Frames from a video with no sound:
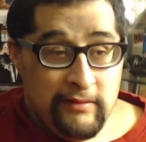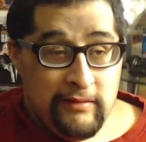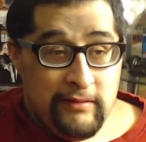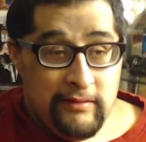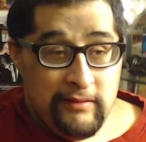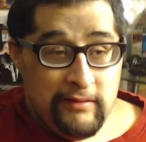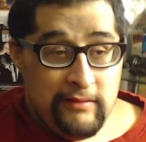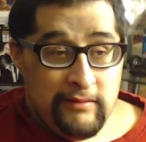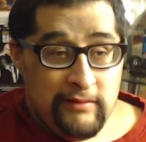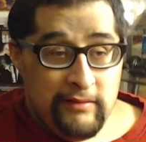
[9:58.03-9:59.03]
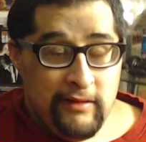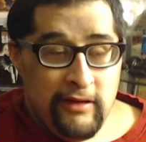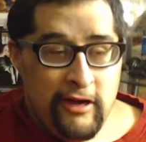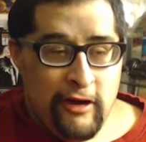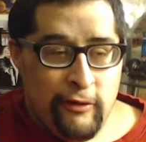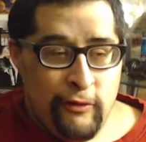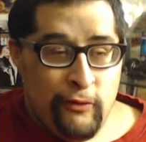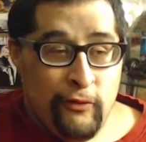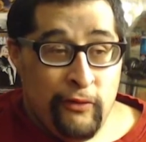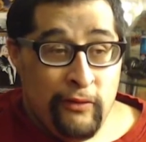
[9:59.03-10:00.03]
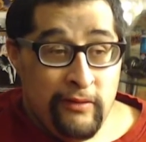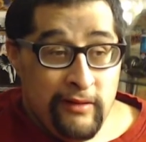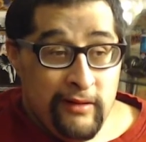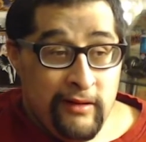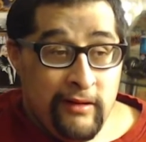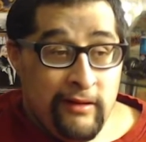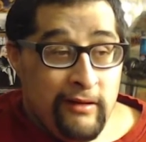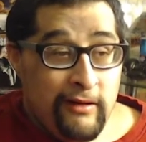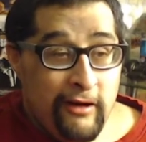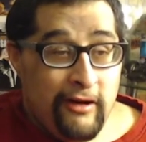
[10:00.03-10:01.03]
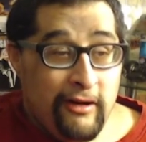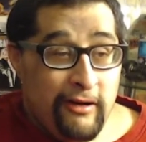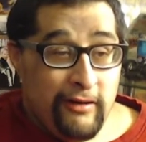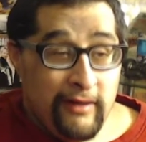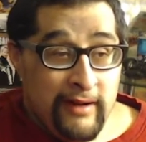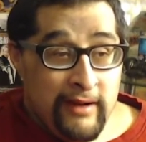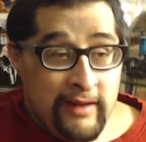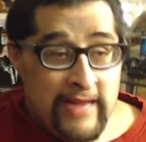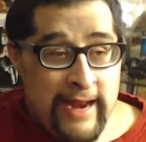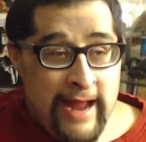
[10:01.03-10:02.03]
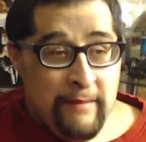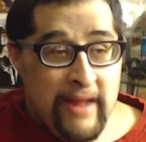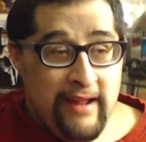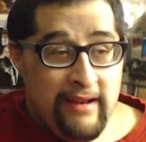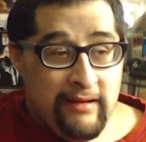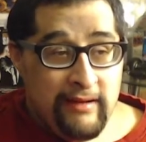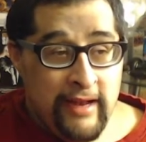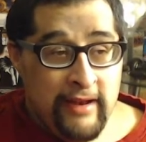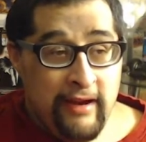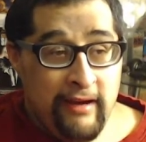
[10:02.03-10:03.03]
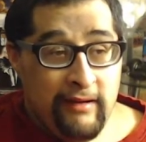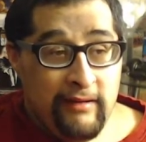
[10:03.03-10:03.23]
the wrong side. Oh! Oh, we got Ant-Man in there.